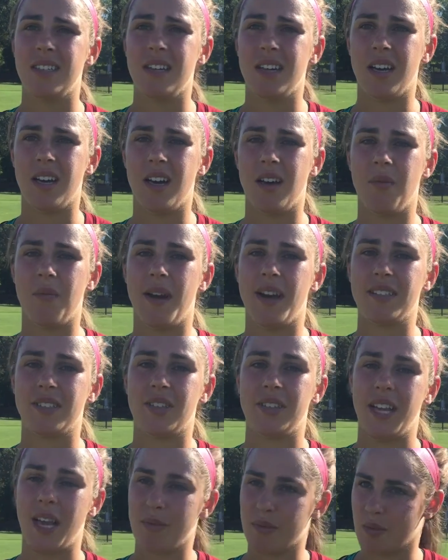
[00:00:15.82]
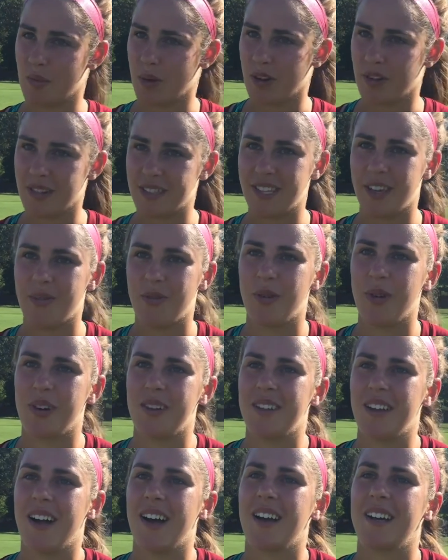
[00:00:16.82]
as our game tomorrow is at 4
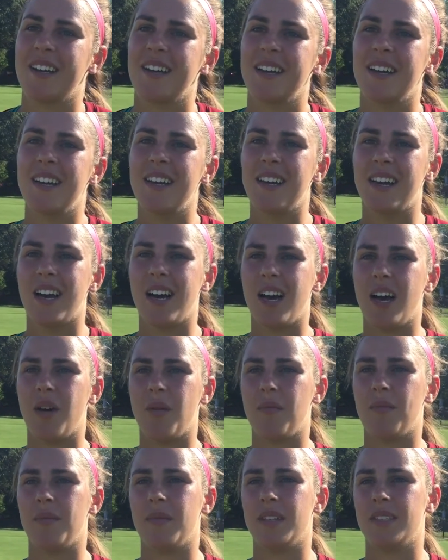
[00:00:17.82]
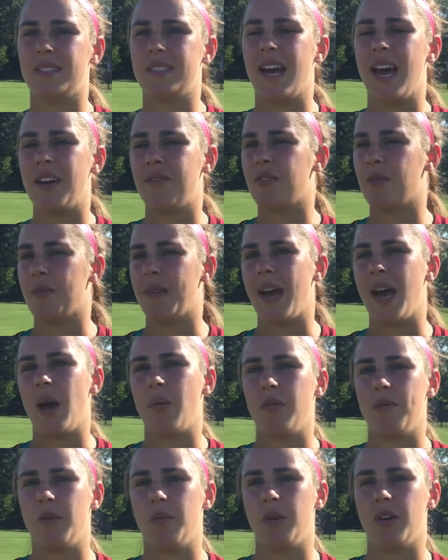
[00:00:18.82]
o'clock. Aside from that,
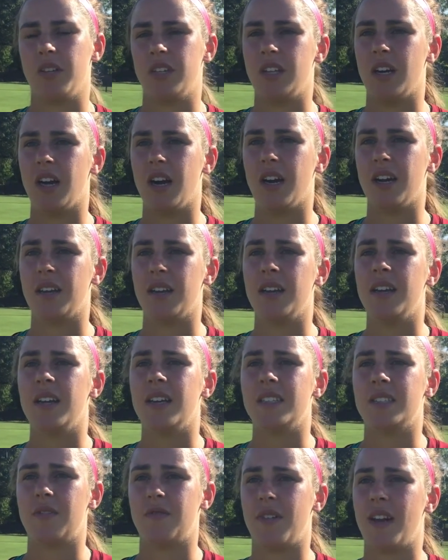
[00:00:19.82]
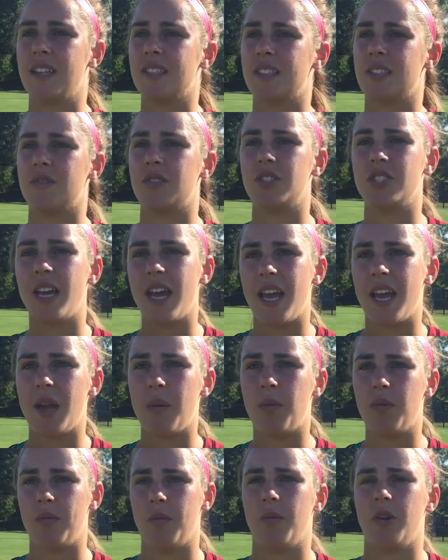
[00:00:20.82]
we've been working on defensive
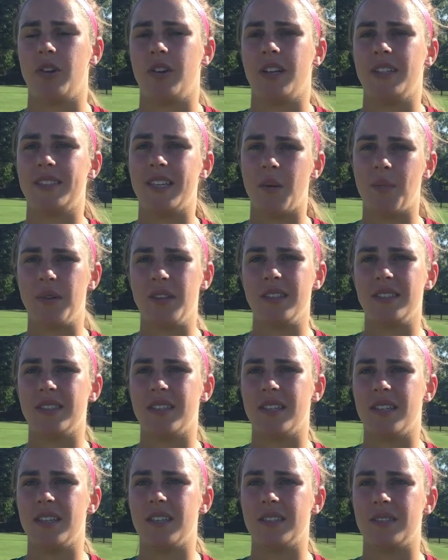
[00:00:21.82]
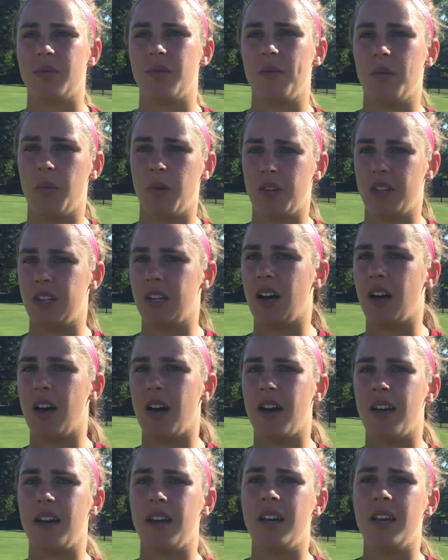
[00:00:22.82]
shape, we've been working on set pieces, we've been working
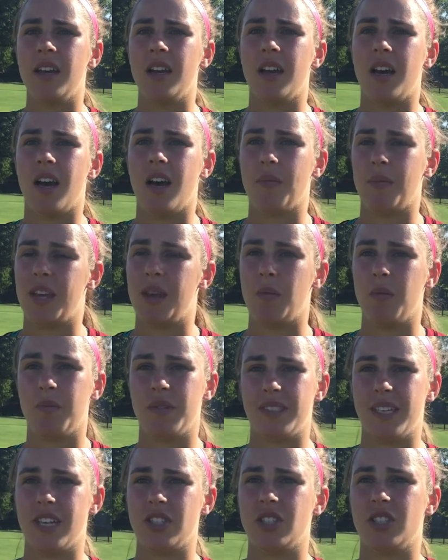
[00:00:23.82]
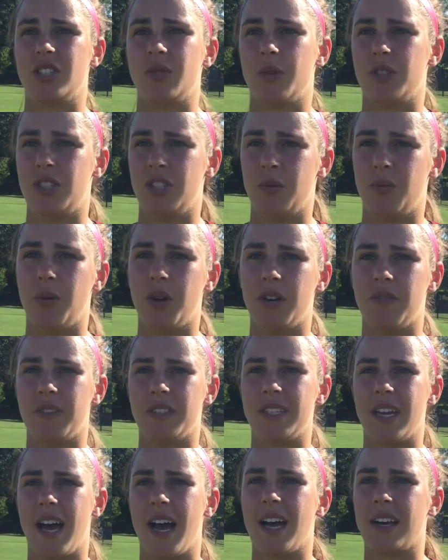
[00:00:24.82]
on keeping possession, switching the point of
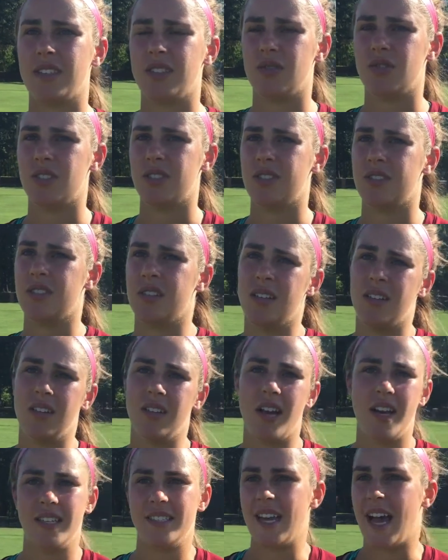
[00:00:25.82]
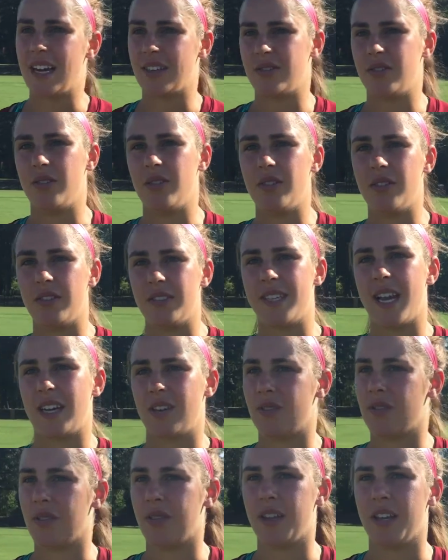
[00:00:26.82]
attack. So just a lot of tactical and
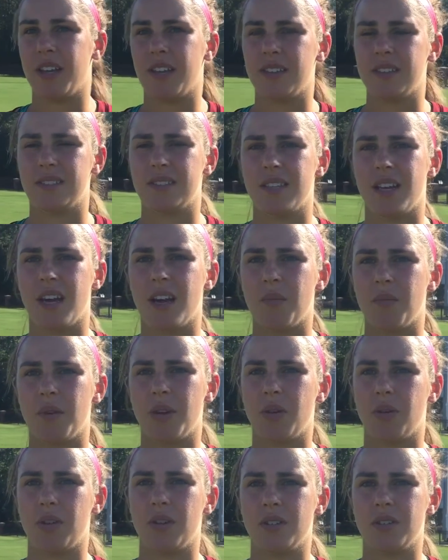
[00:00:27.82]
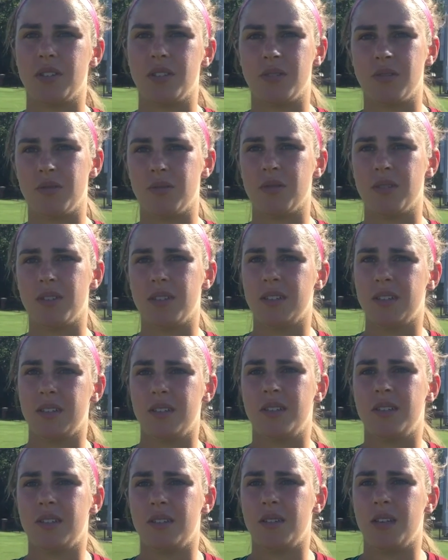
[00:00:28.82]
technical things in order to
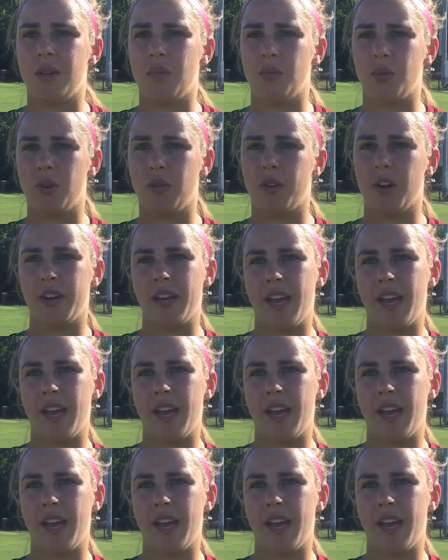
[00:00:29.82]
improve our